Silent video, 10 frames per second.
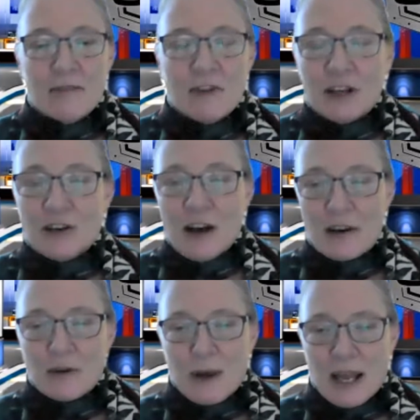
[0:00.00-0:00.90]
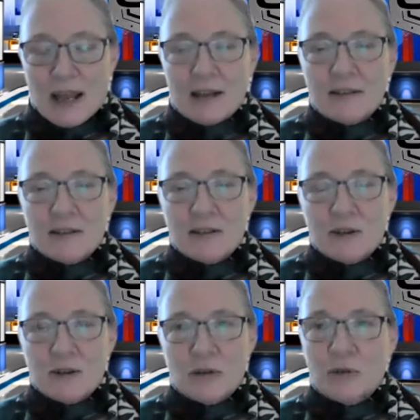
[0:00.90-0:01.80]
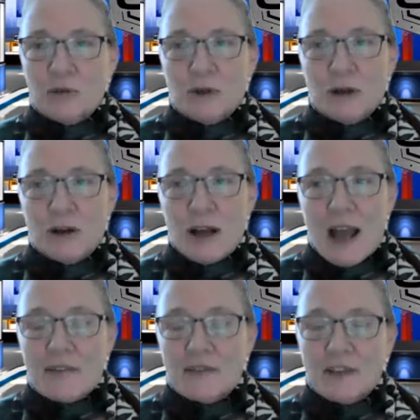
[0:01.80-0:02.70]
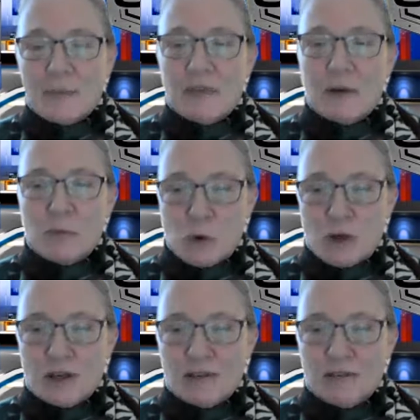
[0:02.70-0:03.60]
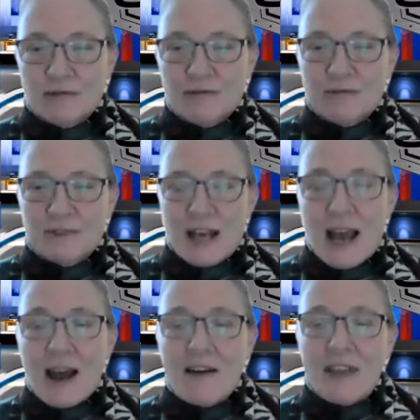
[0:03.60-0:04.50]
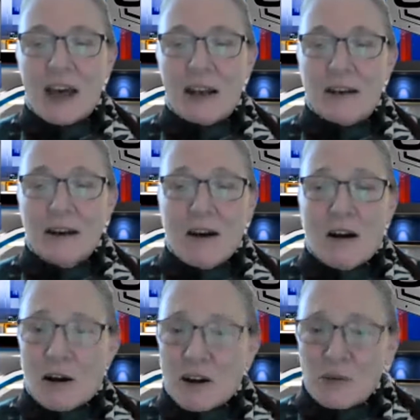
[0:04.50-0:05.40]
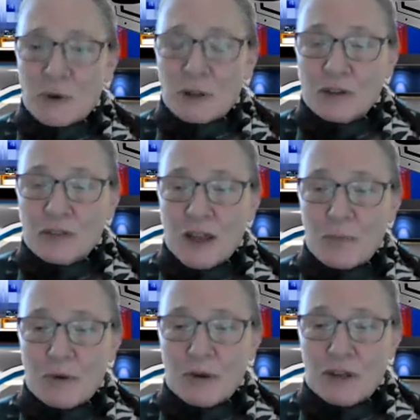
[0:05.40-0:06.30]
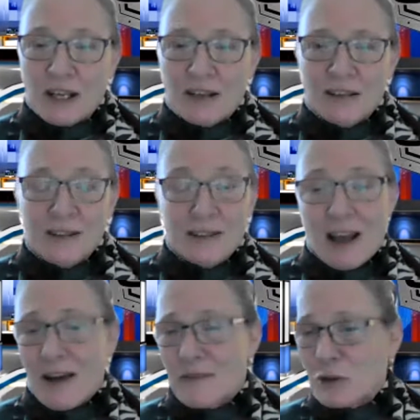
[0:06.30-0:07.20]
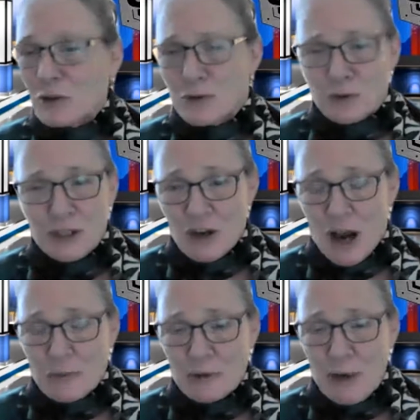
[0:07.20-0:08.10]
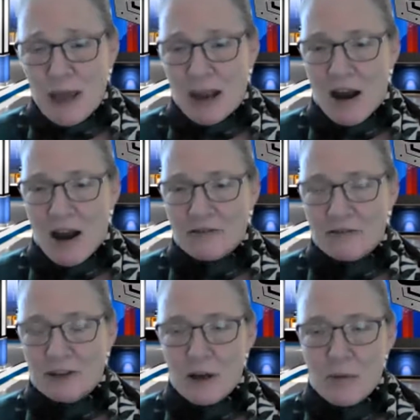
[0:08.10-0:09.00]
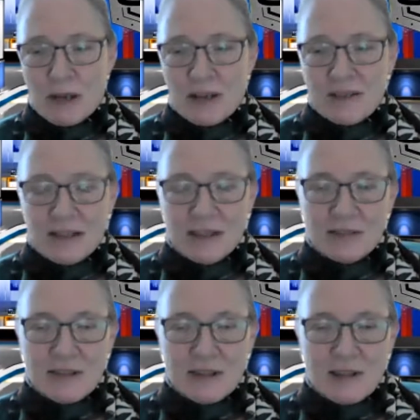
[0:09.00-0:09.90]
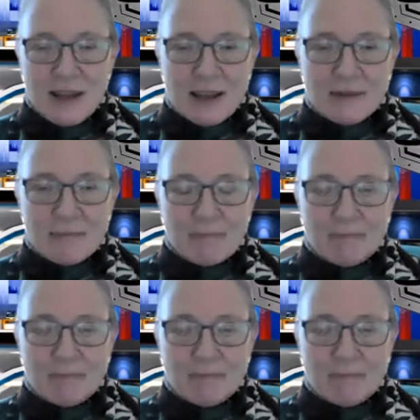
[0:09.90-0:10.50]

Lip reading: figure out a way to have something more, to have that hard work that they put in, have those 3 jobs pay off. Because here's the thing,